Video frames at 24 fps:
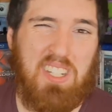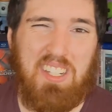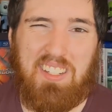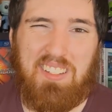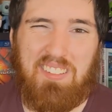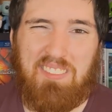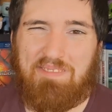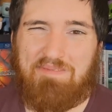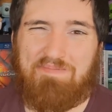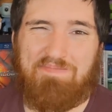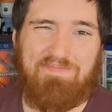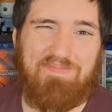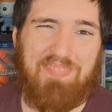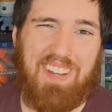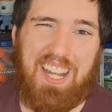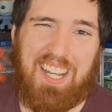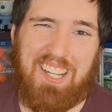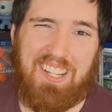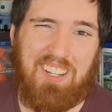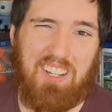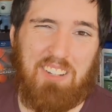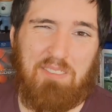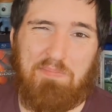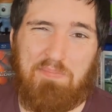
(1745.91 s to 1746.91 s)
And
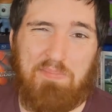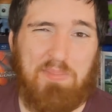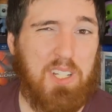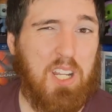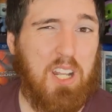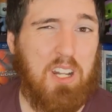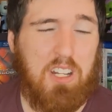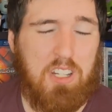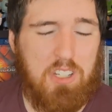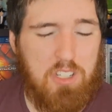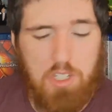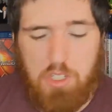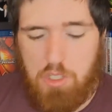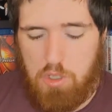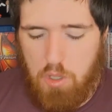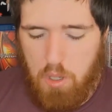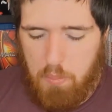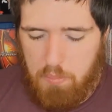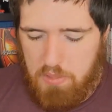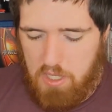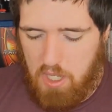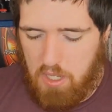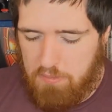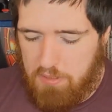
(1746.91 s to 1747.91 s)
I don't know, kind of just
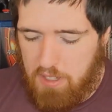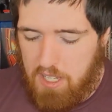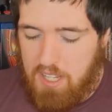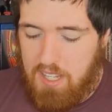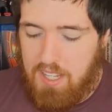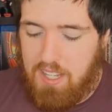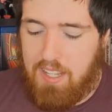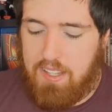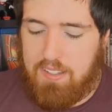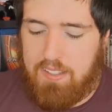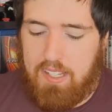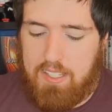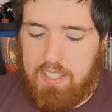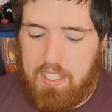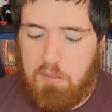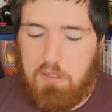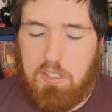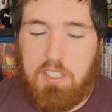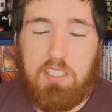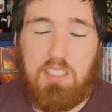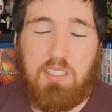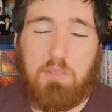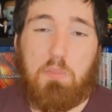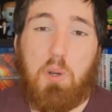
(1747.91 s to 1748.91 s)
dropped off. Then
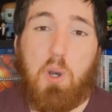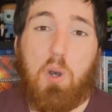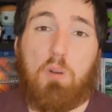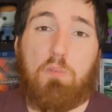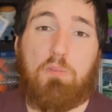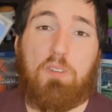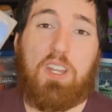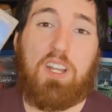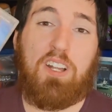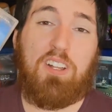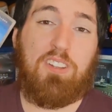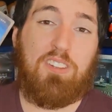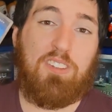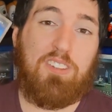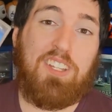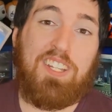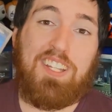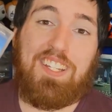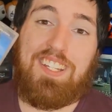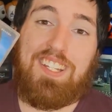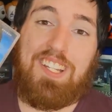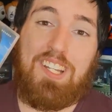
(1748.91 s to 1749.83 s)
there is Smallville.